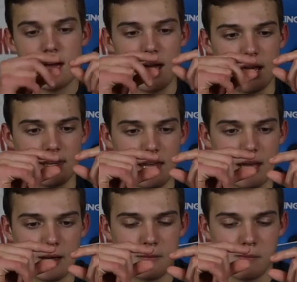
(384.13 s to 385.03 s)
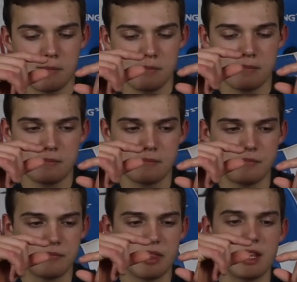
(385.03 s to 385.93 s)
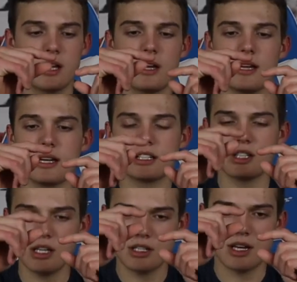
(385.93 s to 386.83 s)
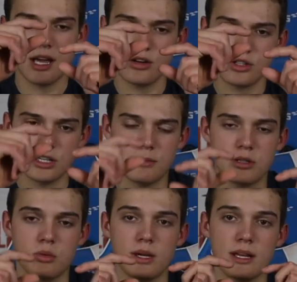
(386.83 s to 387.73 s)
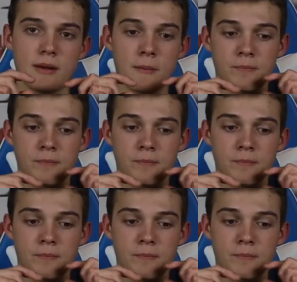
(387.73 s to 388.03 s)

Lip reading: And then the exchange in energy between